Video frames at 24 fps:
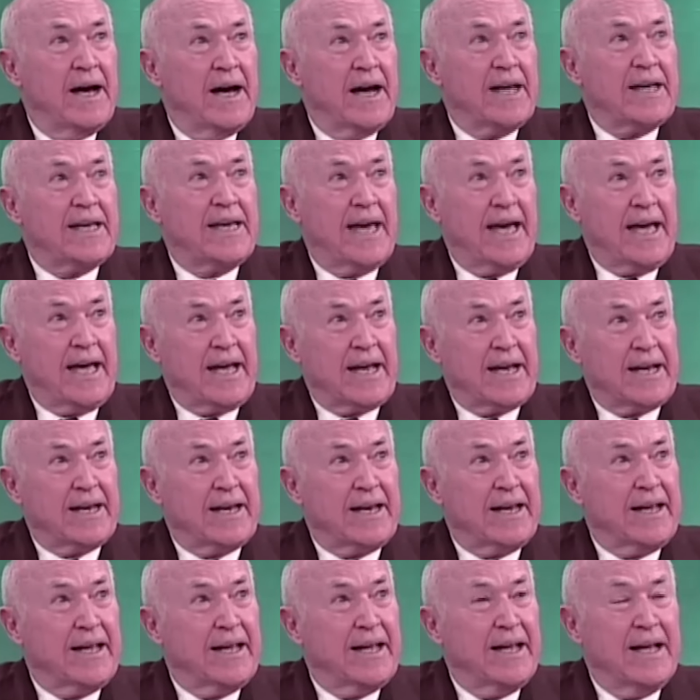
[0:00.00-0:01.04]

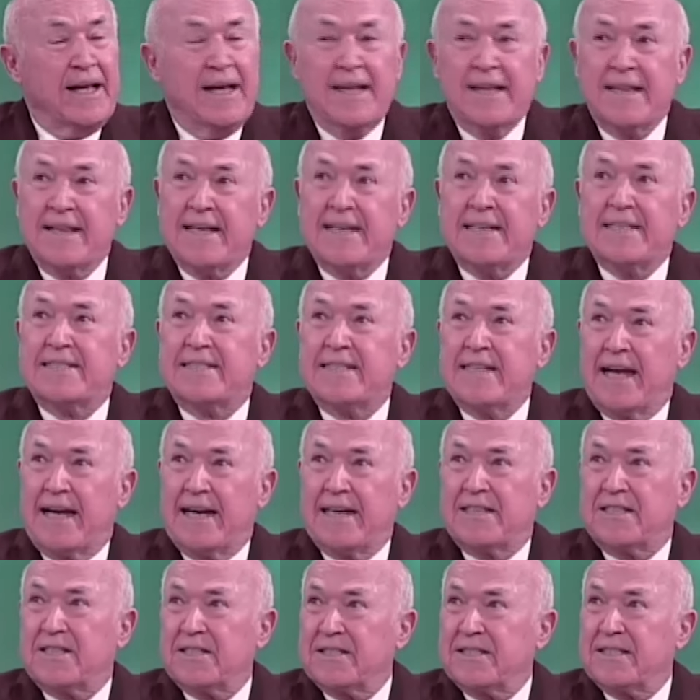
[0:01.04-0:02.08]
again, these
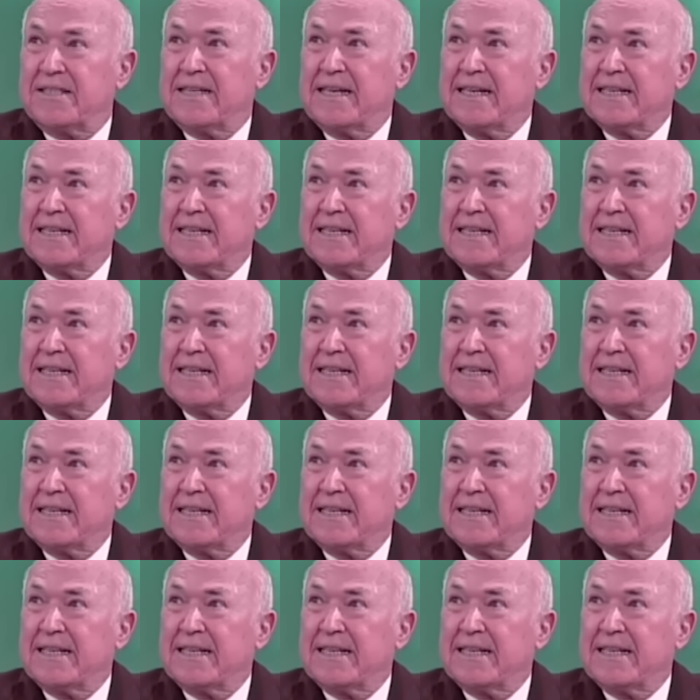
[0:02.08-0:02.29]
nations